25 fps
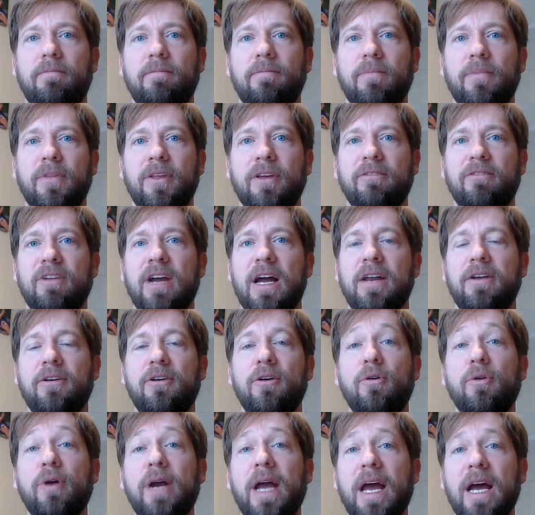you've got
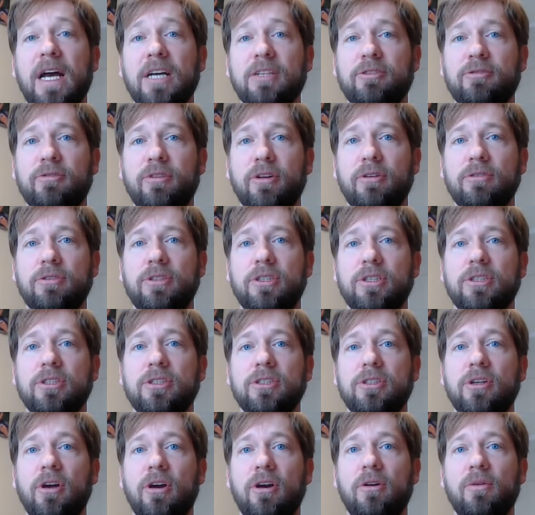no cash flow to
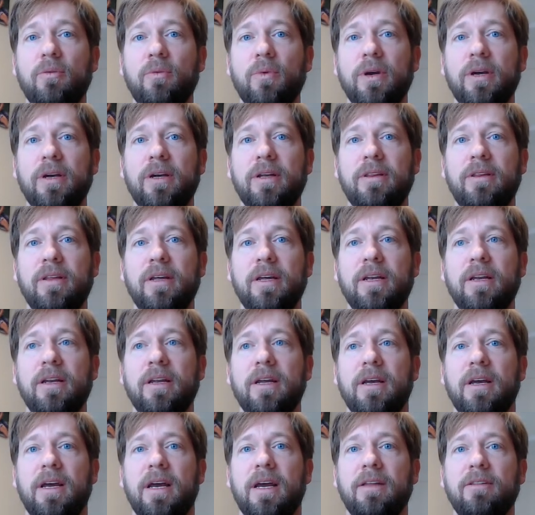start with, and
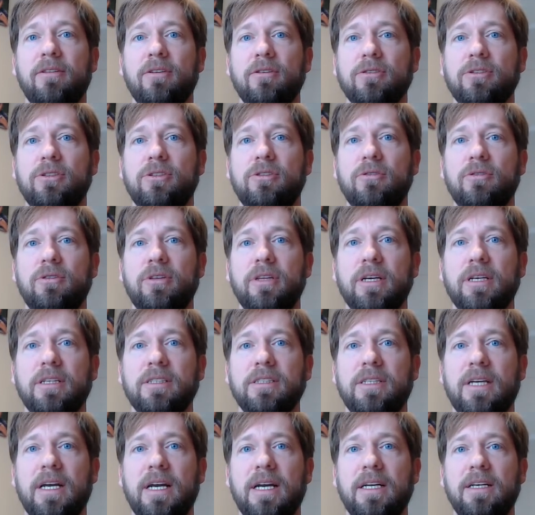those two
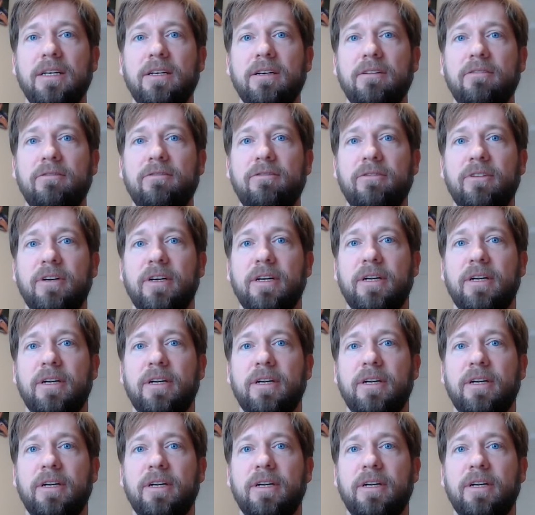things kind of